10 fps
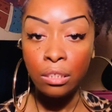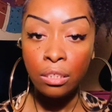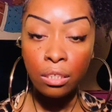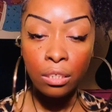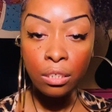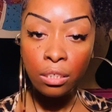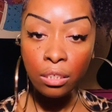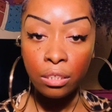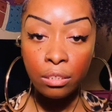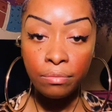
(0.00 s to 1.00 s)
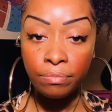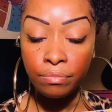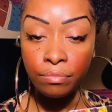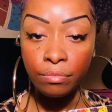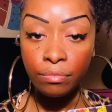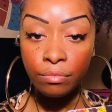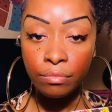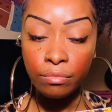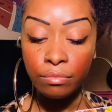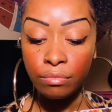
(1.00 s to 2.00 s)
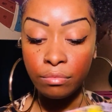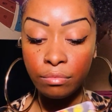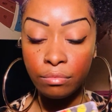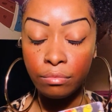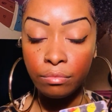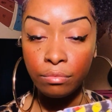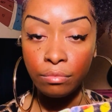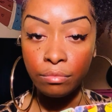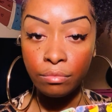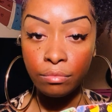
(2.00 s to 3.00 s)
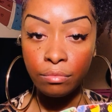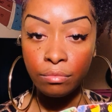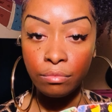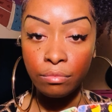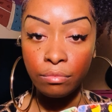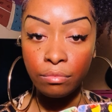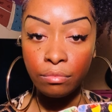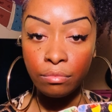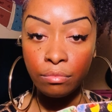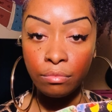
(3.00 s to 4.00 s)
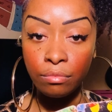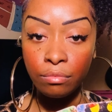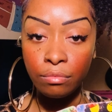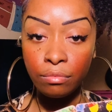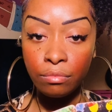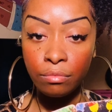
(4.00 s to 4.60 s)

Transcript: [no speech]